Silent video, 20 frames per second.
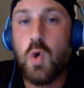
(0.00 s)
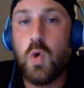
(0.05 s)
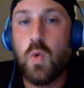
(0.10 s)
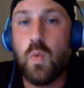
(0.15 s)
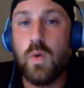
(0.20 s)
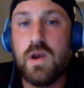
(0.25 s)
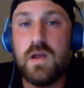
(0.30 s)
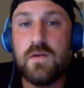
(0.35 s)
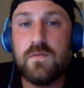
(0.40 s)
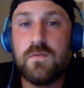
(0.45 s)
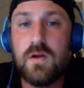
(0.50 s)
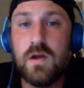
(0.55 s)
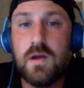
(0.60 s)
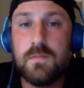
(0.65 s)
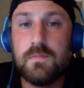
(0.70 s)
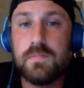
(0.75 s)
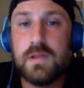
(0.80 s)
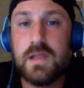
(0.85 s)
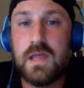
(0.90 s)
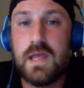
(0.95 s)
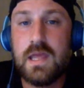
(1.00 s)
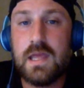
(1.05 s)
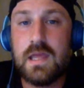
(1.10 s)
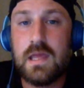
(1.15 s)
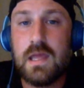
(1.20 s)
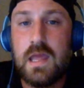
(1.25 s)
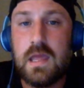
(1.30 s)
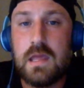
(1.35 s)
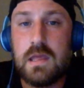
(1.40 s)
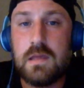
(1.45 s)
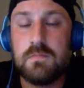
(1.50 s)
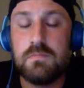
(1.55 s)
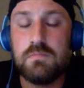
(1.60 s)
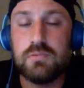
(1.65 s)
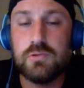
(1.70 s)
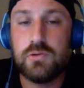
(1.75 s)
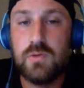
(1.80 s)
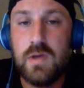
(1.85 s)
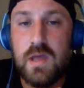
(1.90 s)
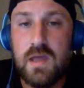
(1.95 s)
Whenever I'm playing a
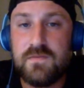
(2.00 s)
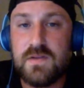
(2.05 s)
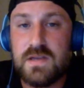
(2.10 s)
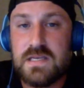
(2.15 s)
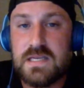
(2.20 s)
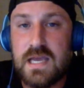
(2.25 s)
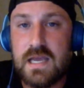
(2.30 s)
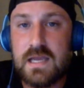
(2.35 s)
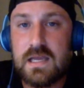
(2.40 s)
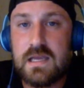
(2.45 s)
blue heavy deck,